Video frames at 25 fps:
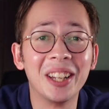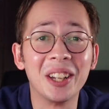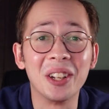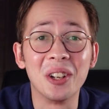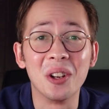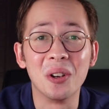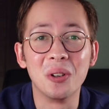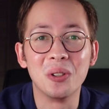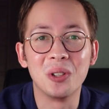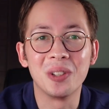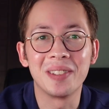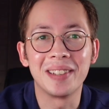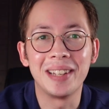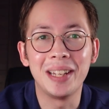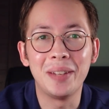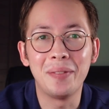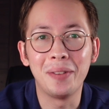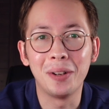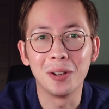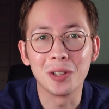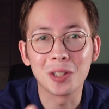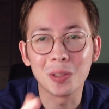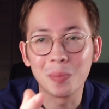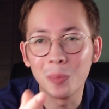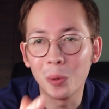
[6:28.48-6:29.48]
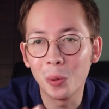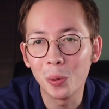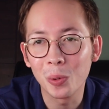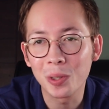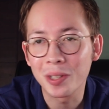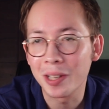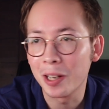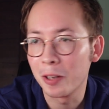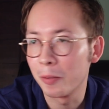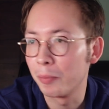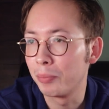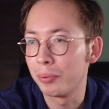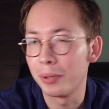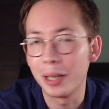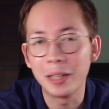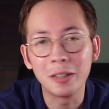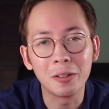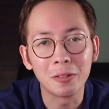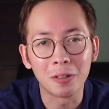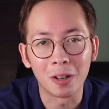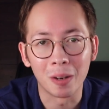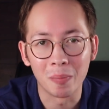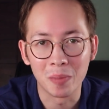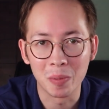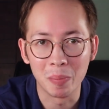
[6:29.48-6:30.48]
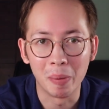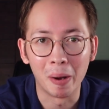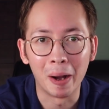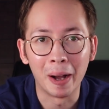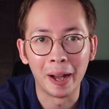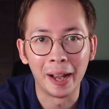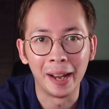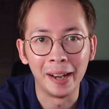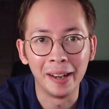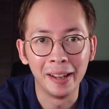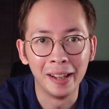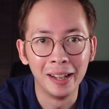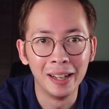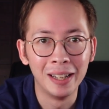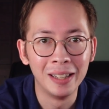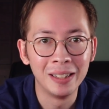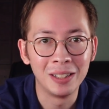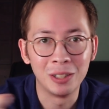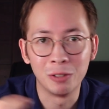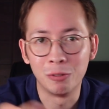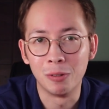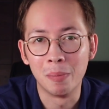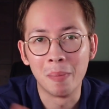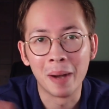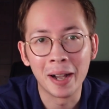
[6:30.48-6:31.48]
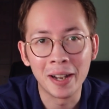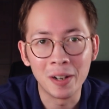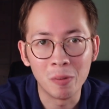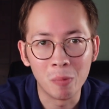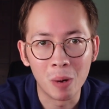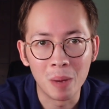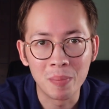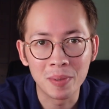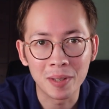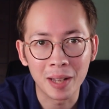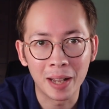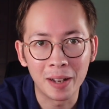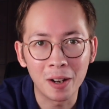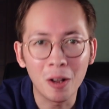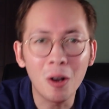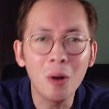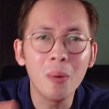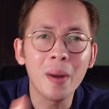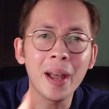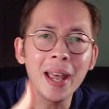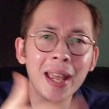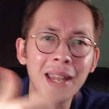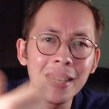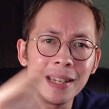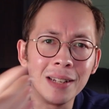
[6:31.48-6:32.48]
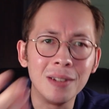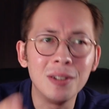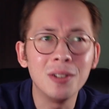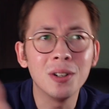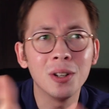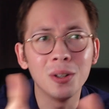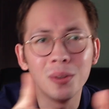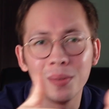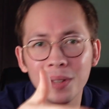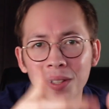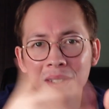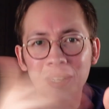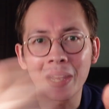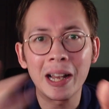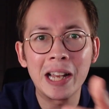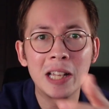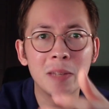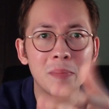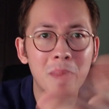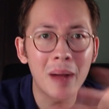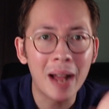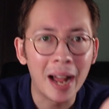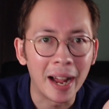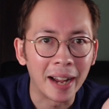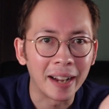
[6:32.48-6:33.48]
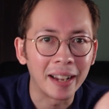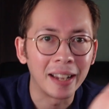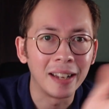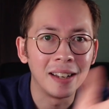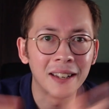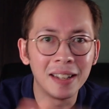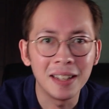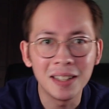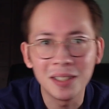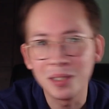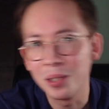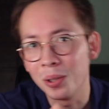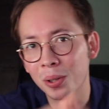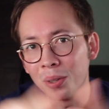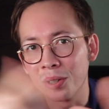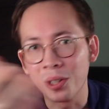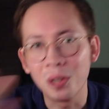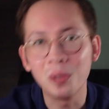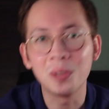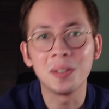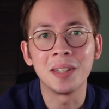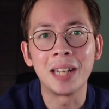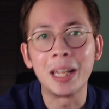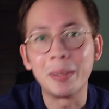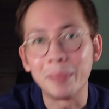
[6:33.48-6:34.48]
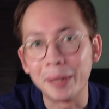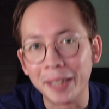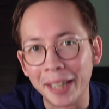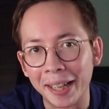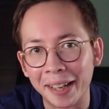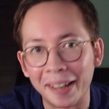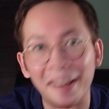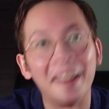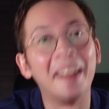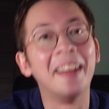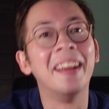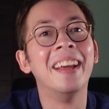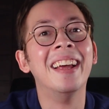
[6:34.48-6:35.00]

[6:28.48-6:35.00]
You know, just leaving a small set of breadcrumbs behind to remind a website, oh, hey, you know, this guy's back and here's your username again.